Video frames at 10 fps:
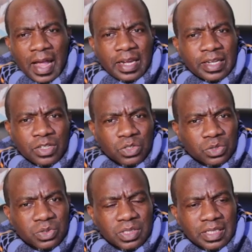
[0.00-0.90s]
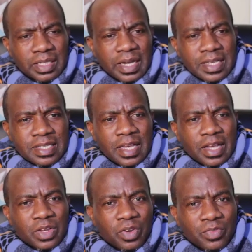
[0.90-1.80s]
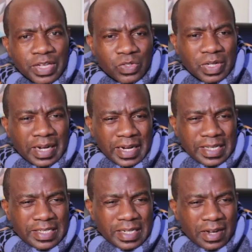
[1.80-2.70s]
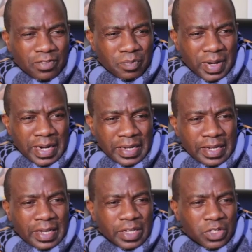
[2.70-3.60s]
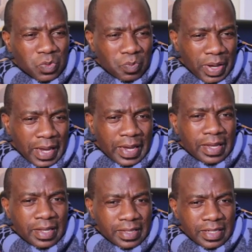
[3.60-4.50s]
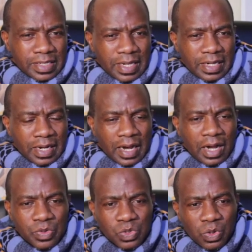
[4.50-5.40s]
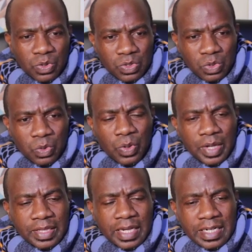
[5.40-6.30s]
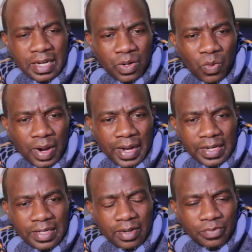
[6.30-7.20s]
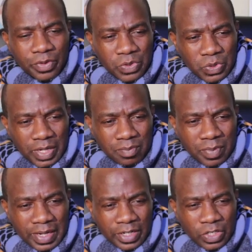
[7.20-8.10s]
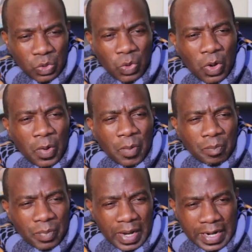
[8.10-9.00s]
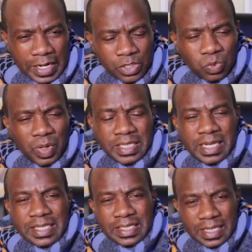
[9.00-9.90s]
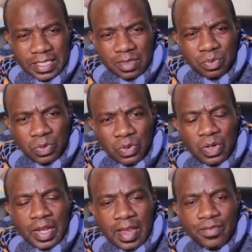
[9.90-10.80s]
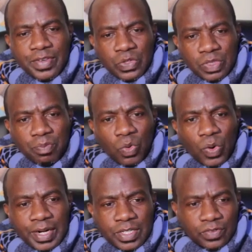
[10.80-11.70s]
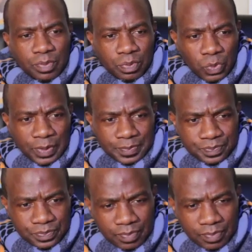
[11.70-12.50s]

And in 2-3 years, you have actually raised enough money to pay the 10 cows or so that are required for you to get married. So marriage was accessible even to the poorest of the poor.